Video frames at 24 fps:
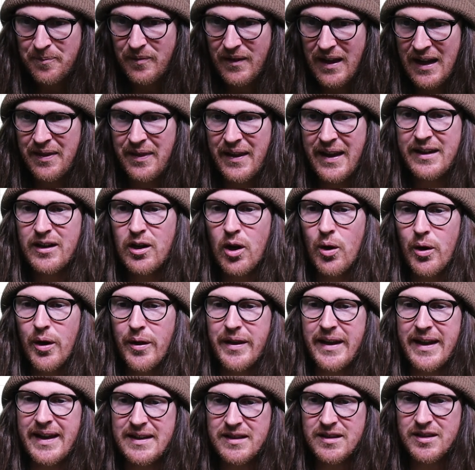and then go to
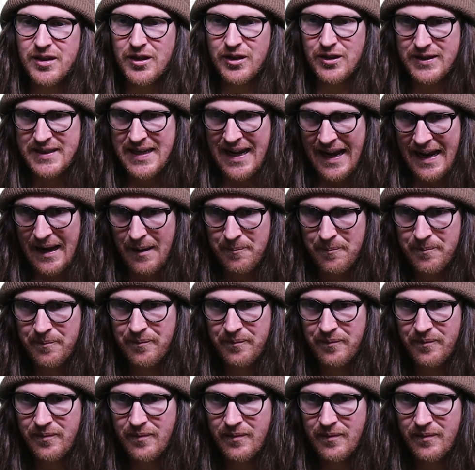the Insert tab.